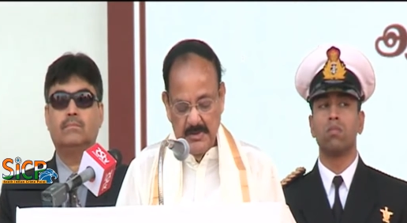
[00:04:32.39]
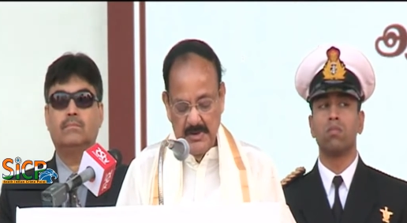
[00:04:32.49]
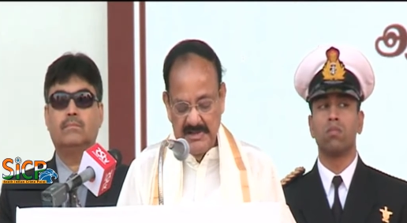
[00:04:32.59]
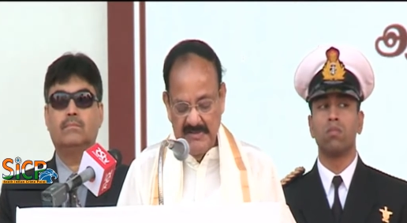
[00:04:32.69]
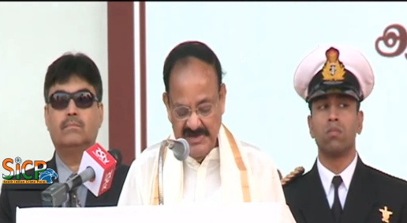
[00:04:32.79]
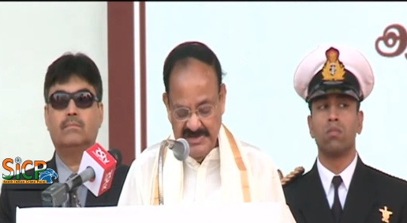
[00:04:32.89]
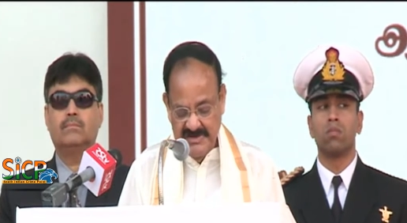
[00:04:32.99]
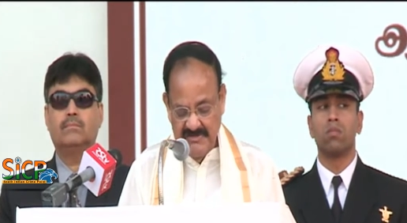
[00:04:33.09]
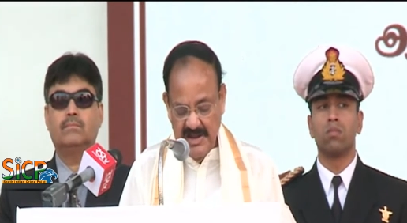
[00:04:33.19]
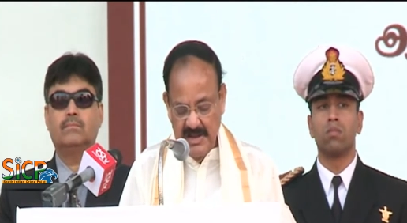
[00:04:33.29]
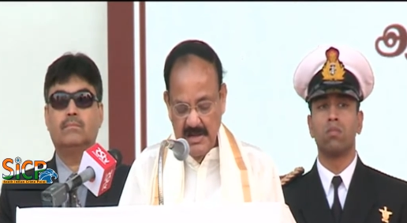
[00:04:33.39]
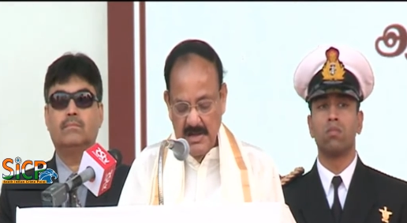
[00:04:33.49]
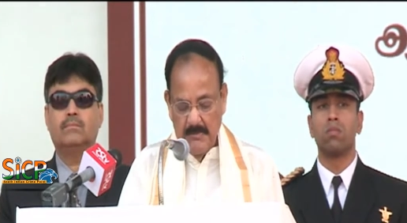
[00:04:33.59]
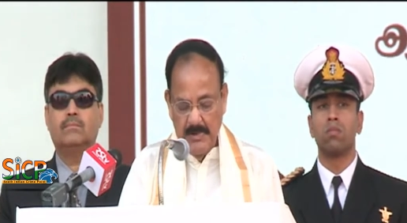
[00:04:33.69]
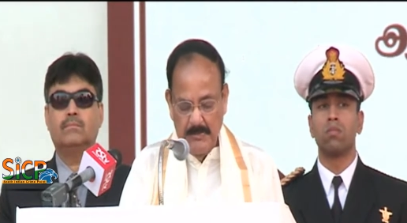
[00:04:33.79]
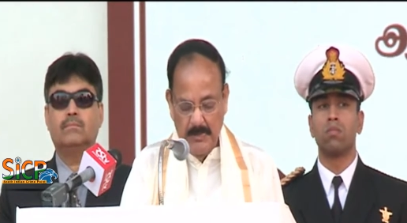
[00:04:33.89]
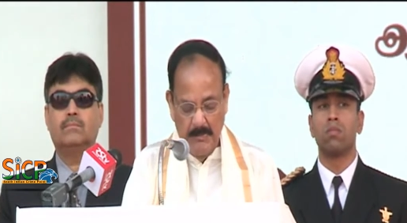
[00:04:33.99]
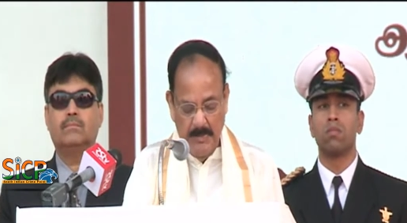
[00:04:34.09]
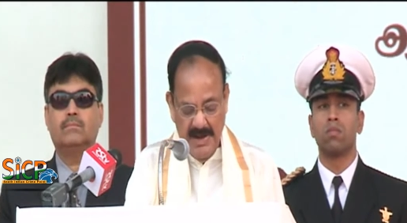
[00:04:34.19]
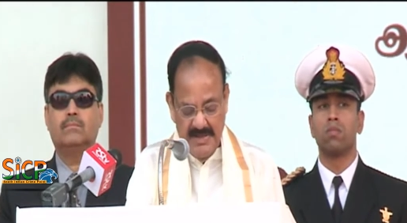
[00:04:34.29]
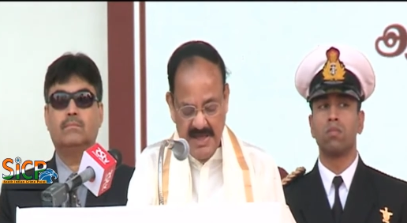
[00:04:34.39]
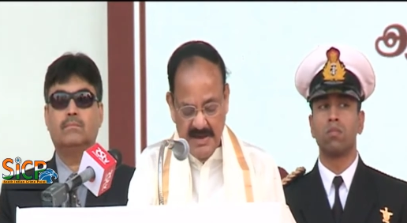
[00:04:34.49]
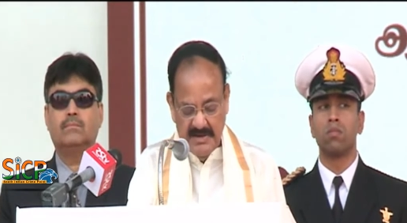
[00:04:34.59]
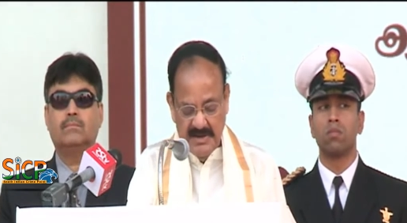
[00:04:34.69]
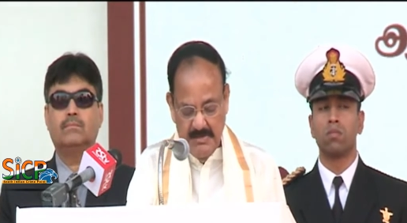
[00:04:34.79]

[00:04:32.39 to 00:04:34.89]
Speaker 1: During the festival, people pay their